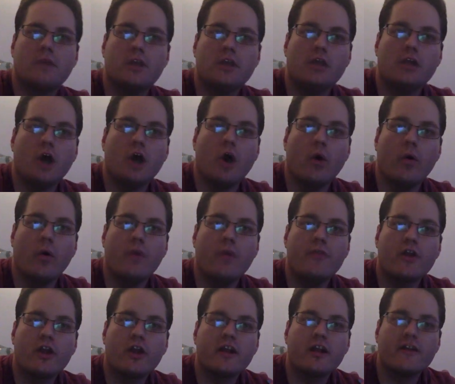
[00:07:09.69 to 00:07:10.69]
Yo,
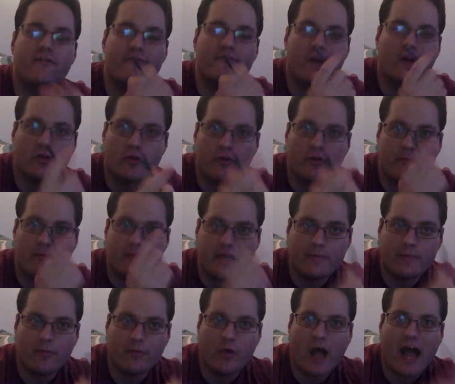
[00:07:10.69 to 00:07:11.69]
they're going to funnel the
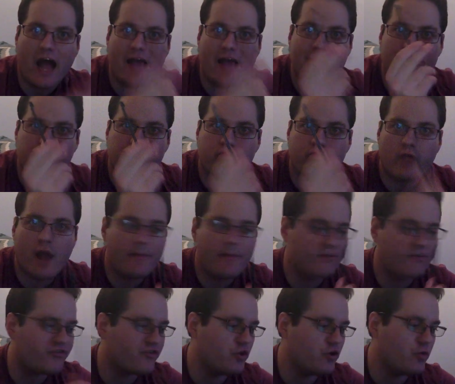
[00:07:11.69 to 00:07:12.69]
people. I
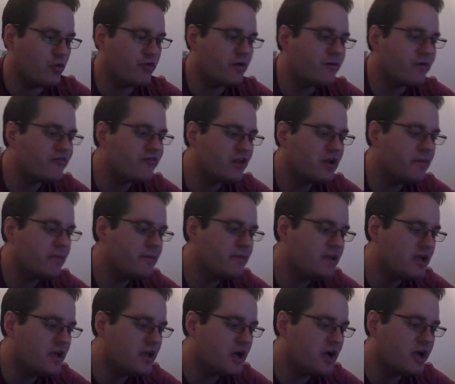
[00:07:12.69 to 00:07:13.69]
promise you, there is going to
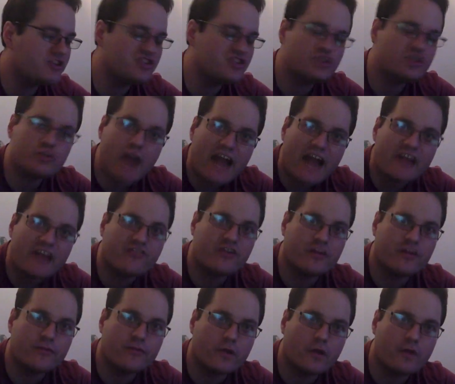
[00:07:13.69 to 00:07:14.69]
be a strategy
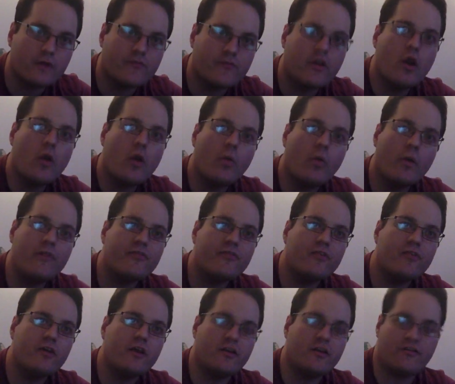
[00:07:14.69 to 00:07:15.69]
involved with
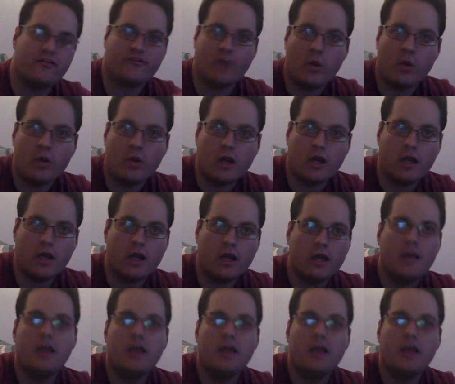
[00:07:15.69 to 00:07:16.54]
Hisoka,